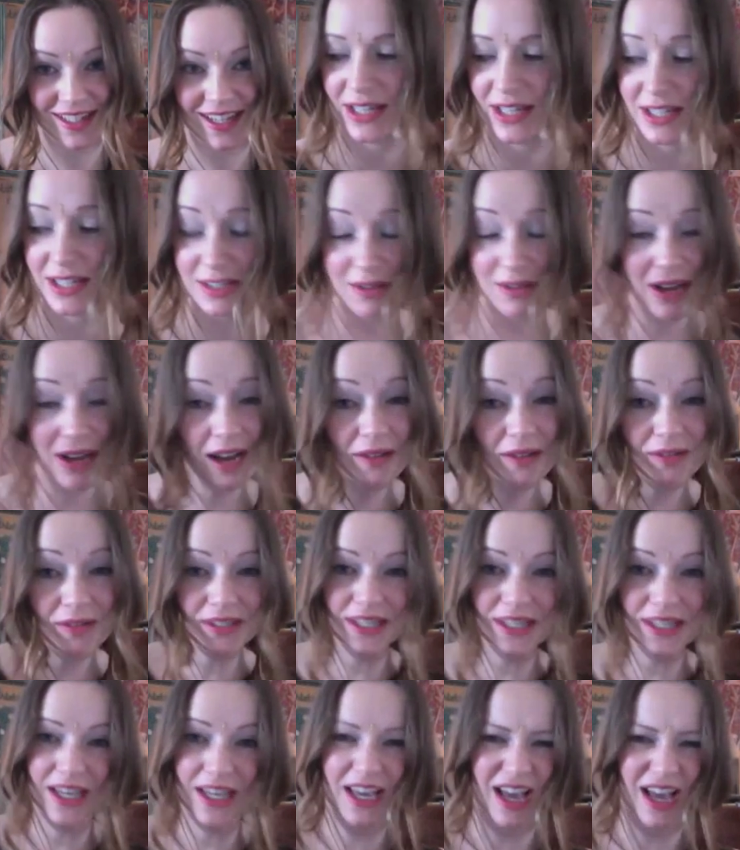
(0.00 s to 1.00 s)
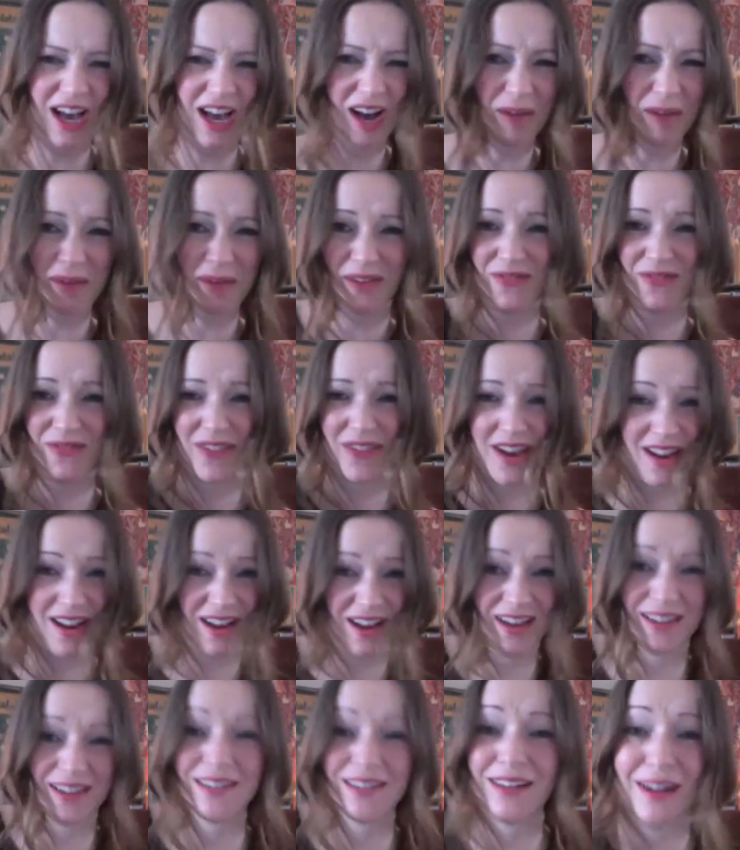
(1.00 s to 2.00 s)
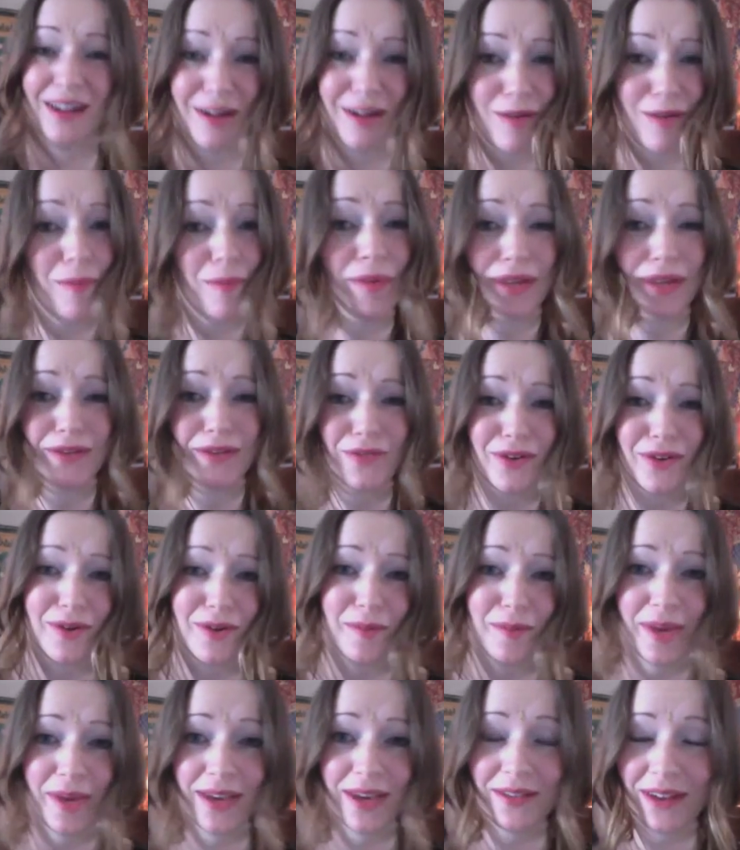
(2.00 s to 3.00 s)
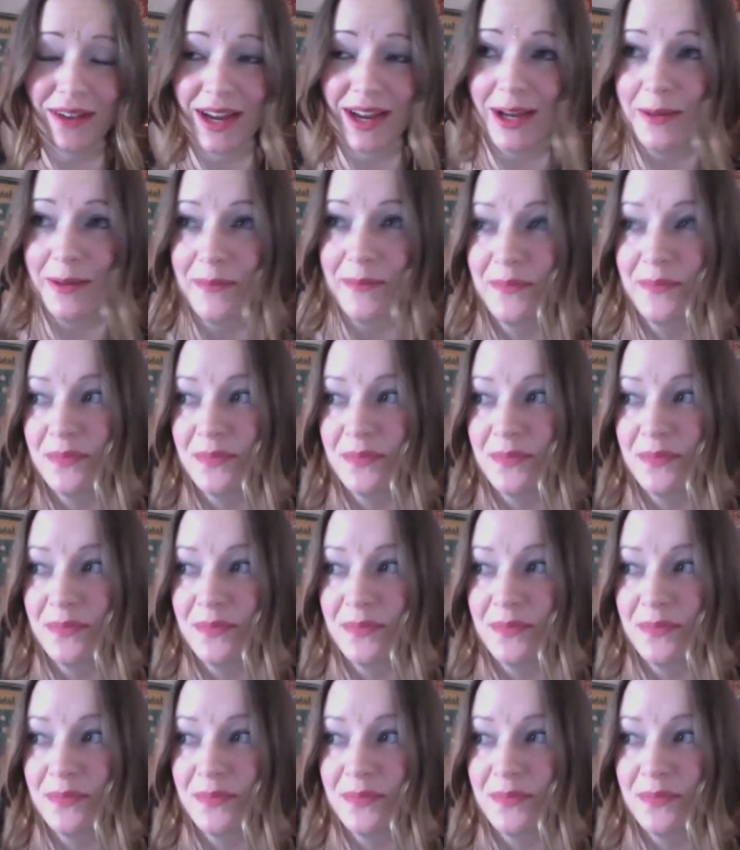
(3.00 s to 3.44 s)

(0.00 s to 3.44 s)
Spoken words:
So I was like, I'll be fine. I could not complain for a week, right?